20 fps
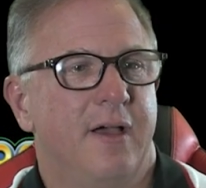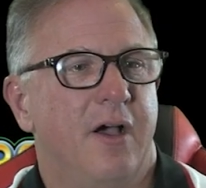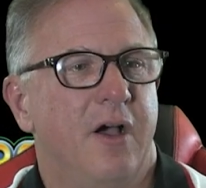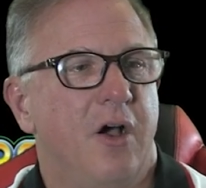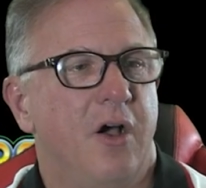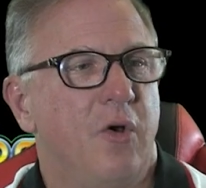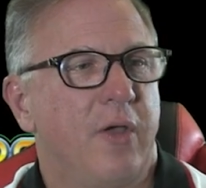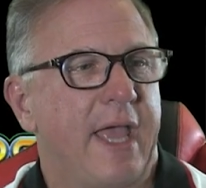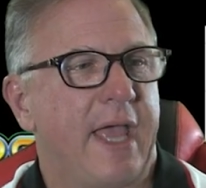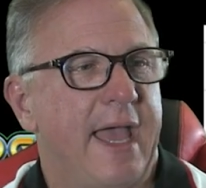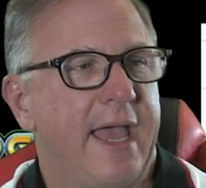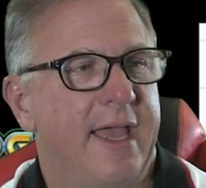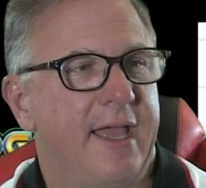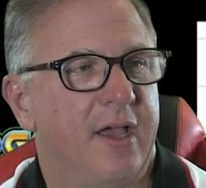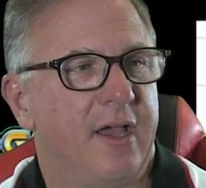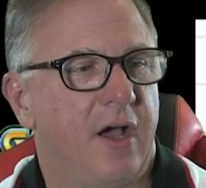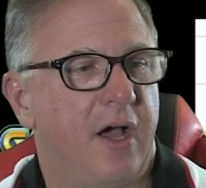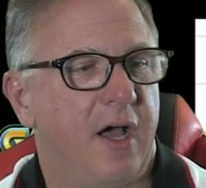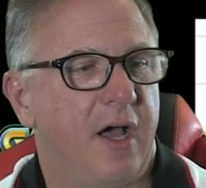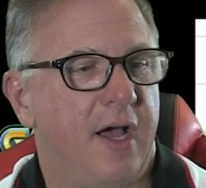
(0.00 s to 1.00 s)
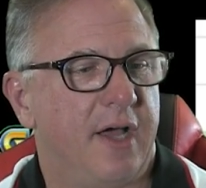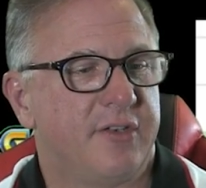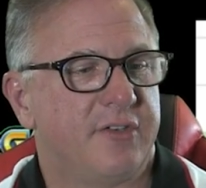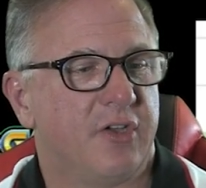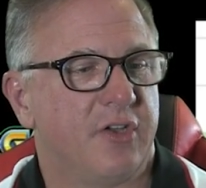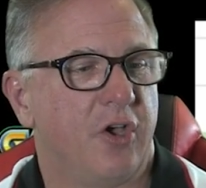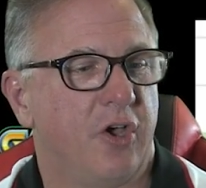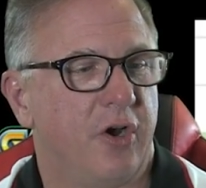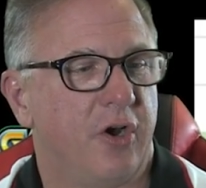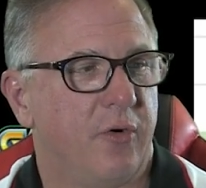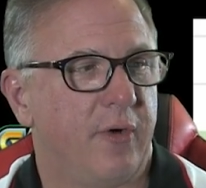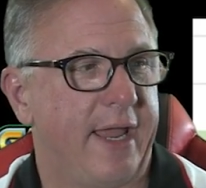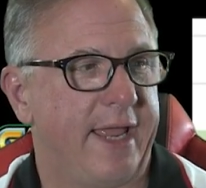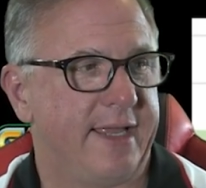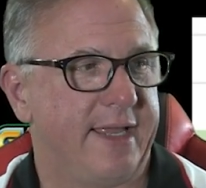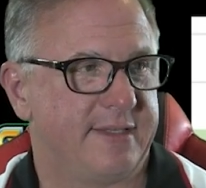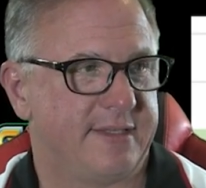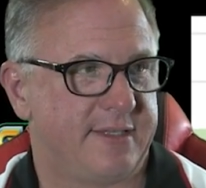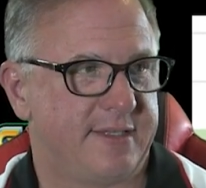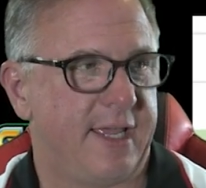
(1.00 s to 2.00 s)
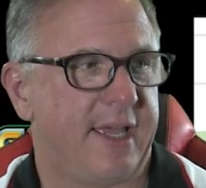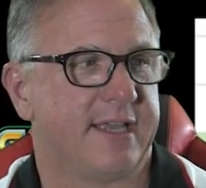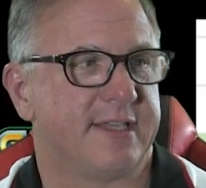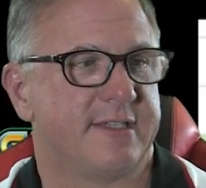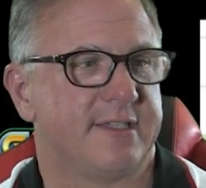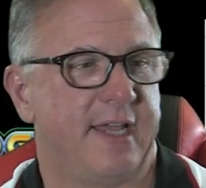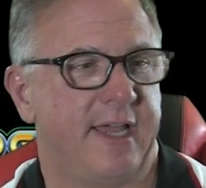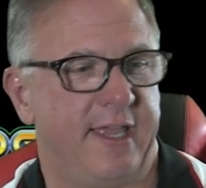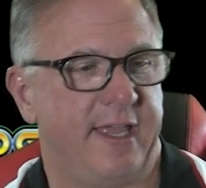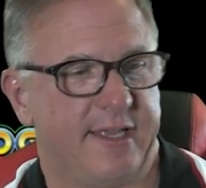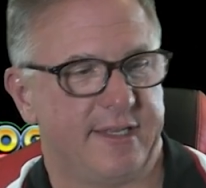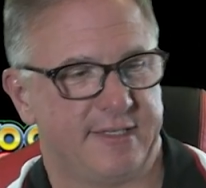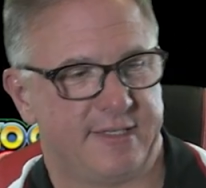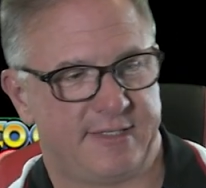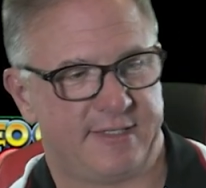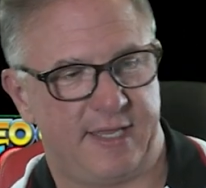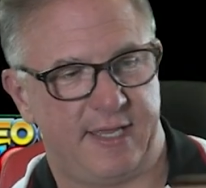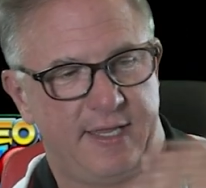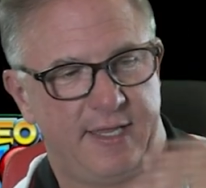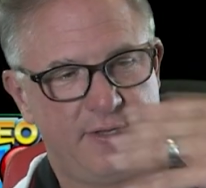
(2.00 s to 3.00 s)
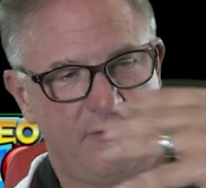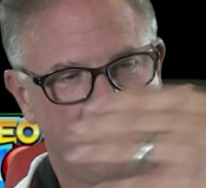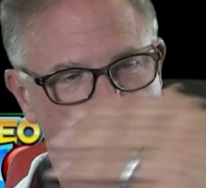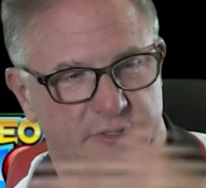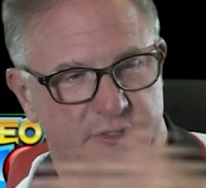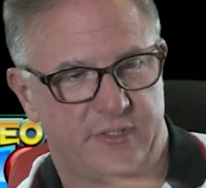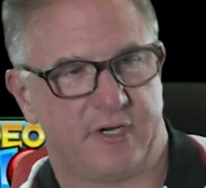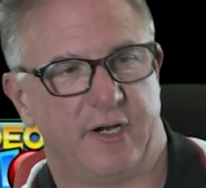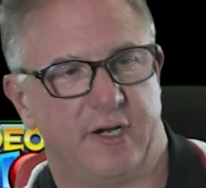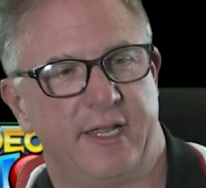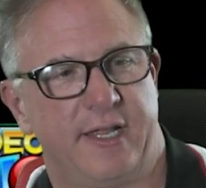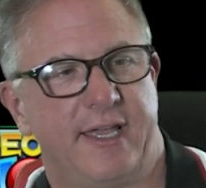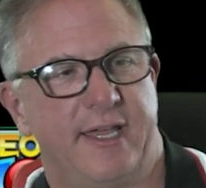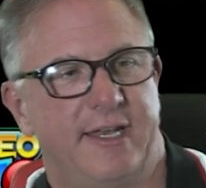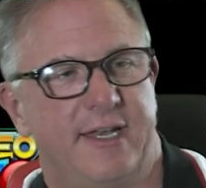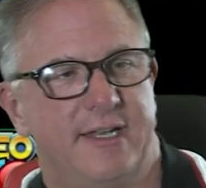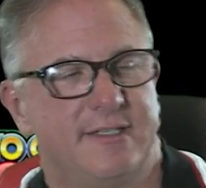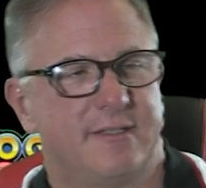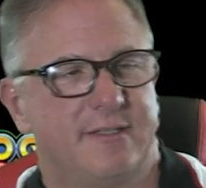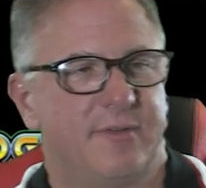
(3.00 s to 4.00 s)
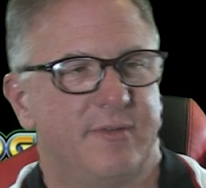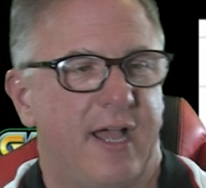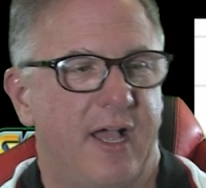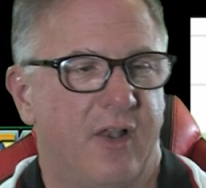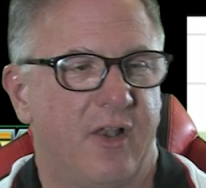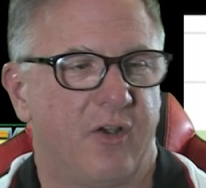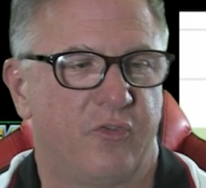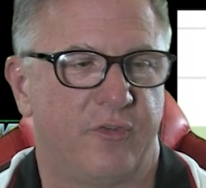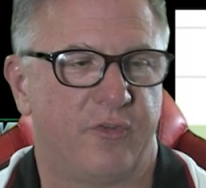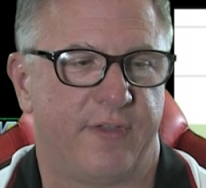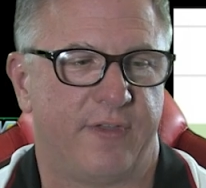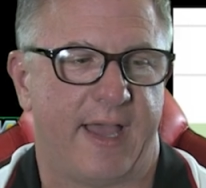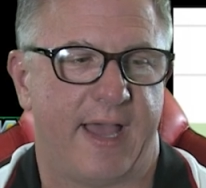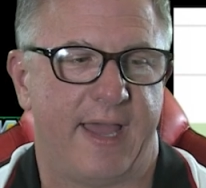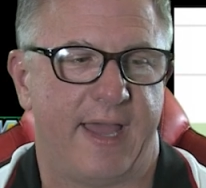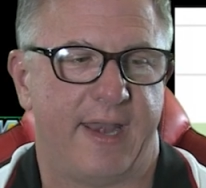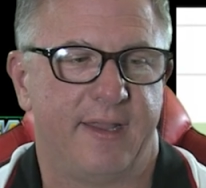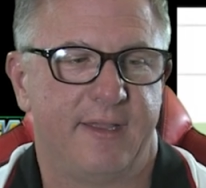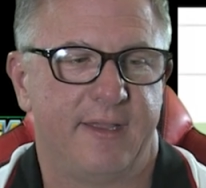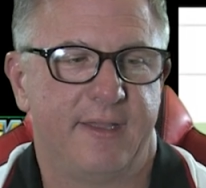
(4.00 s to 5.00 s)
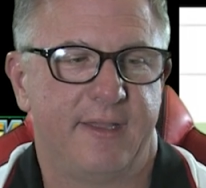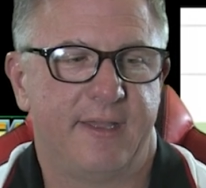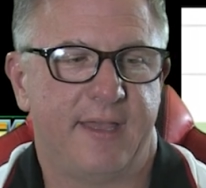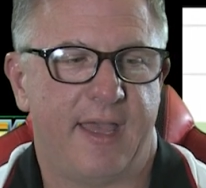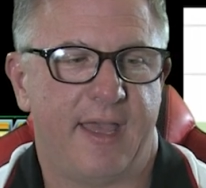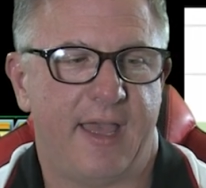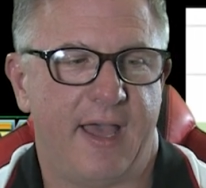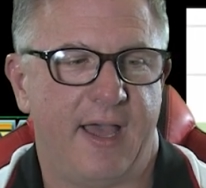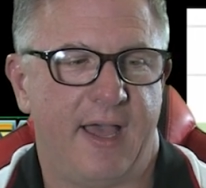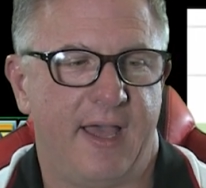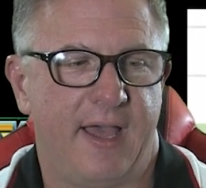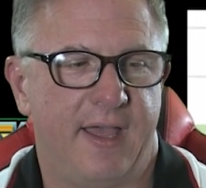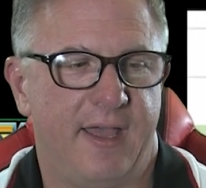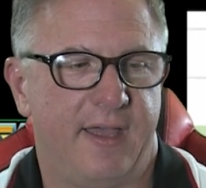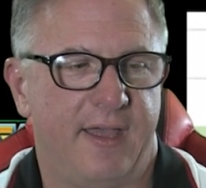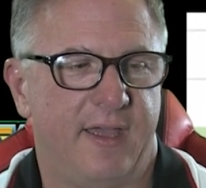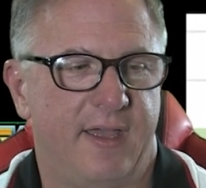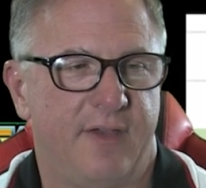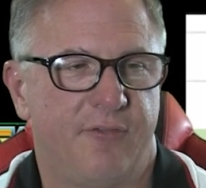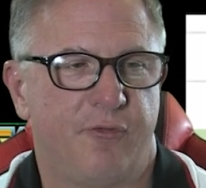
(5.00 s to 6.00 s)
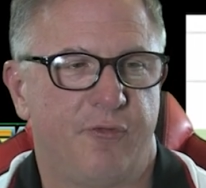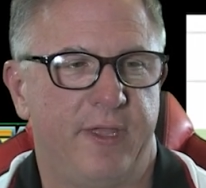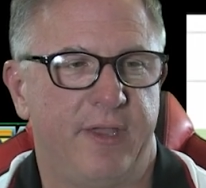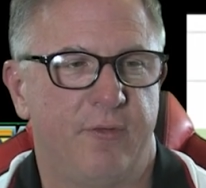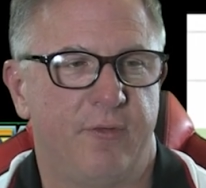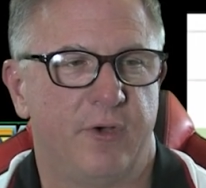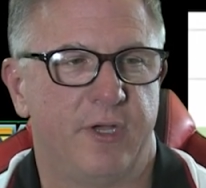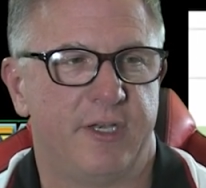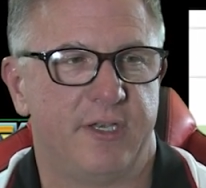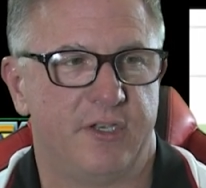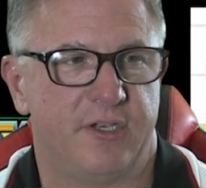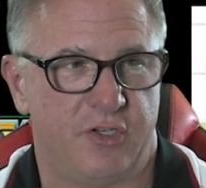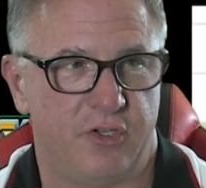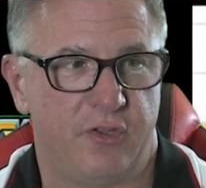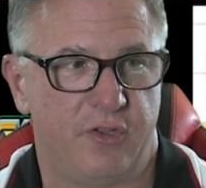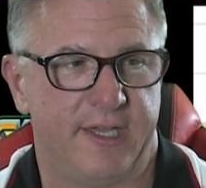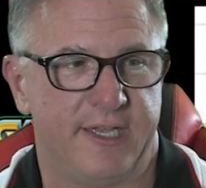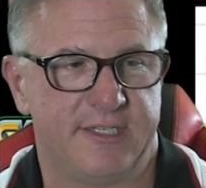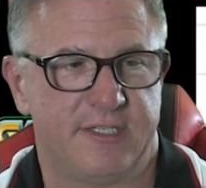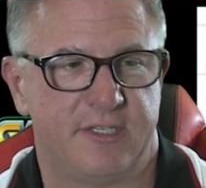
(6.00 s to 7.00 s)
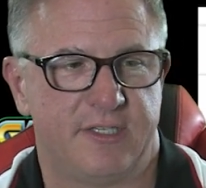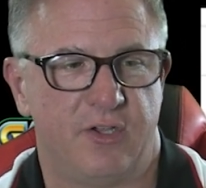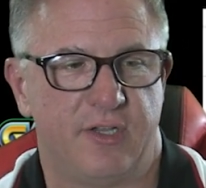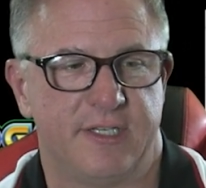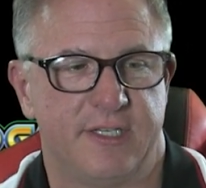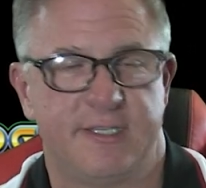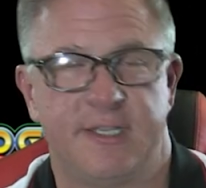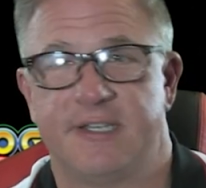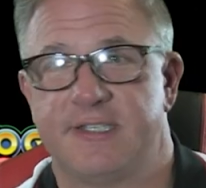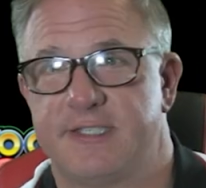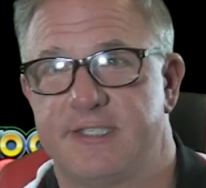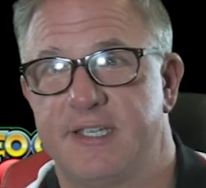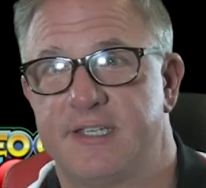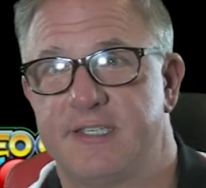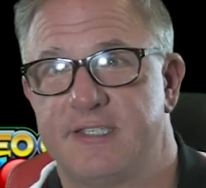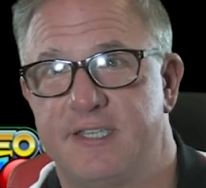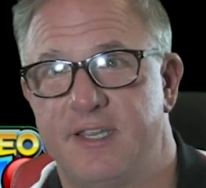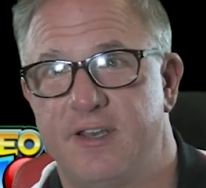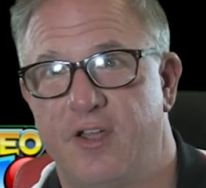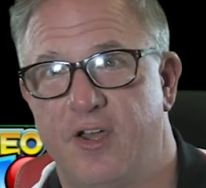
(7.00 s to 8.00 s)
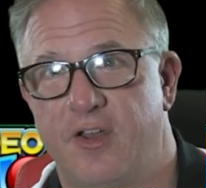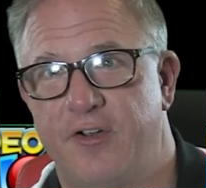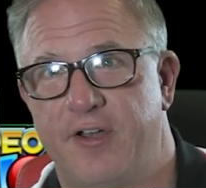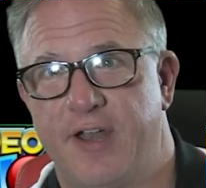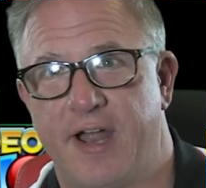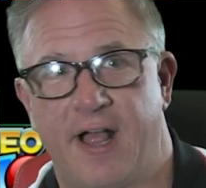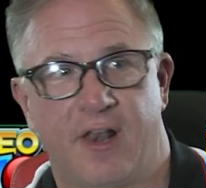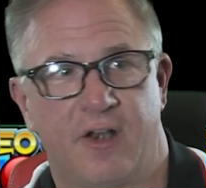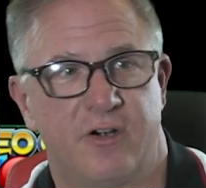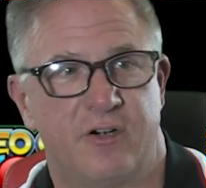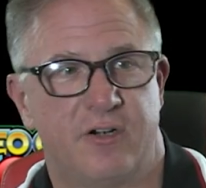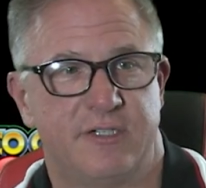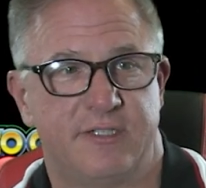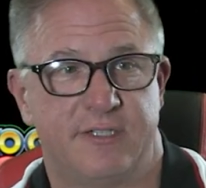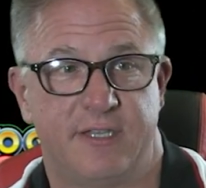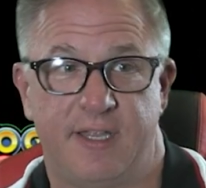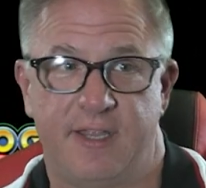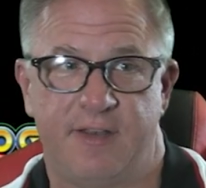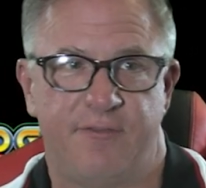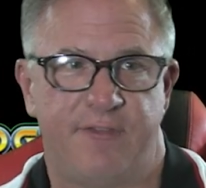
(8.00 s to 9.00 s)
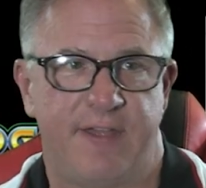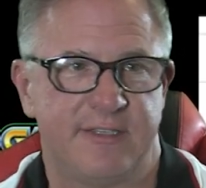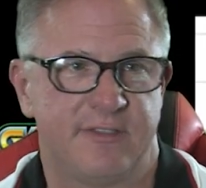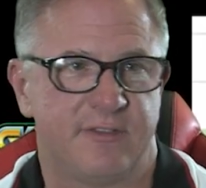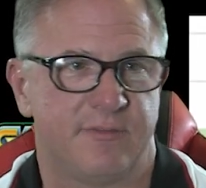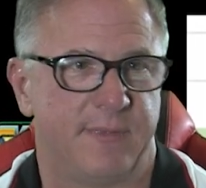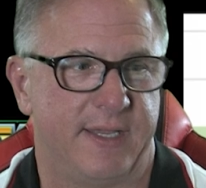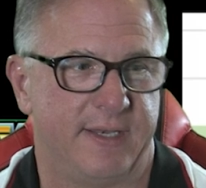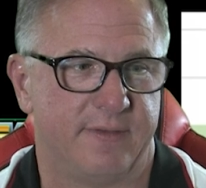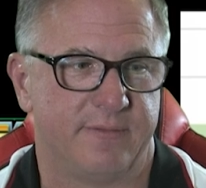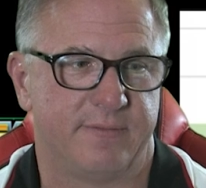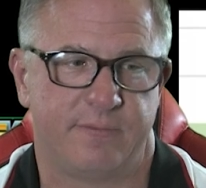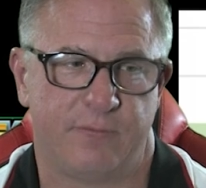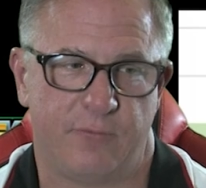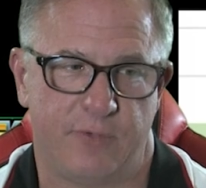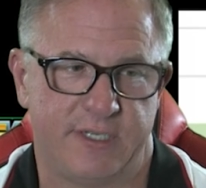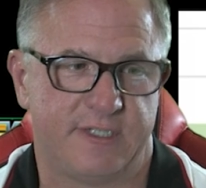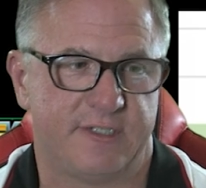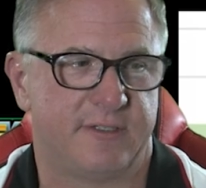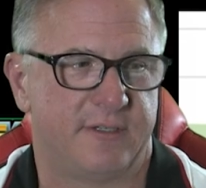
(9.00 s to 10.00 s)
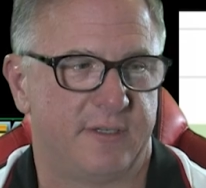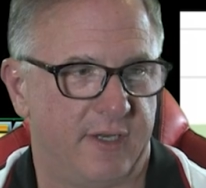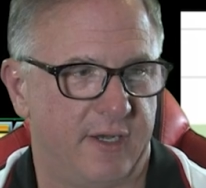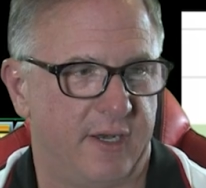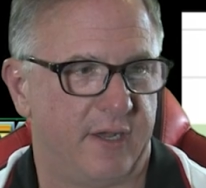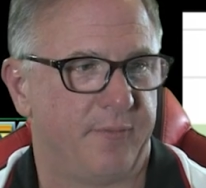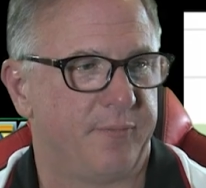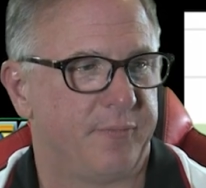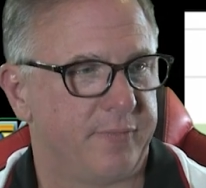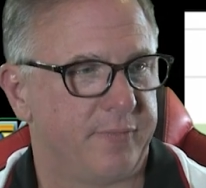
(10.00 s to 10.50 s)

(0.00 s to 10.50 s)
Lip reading: Okay, to go to rank 6. Now you can see we're starting to get in some dollars. We've got, if we would do this, you could see a $1,600 investment, which, you know,